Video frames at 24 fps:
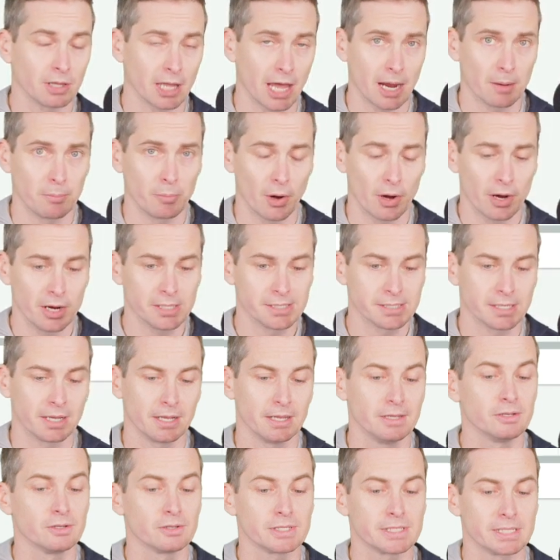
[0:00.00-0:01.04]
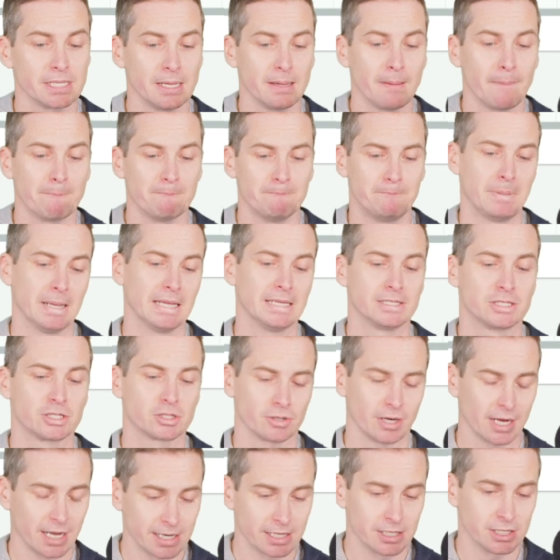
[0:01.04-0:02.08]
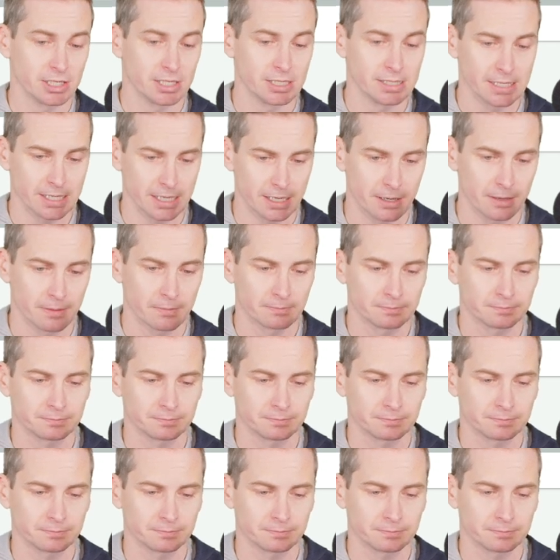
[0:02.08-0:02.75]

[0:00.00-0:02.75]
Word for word: libraries and you'll see bid strategies here.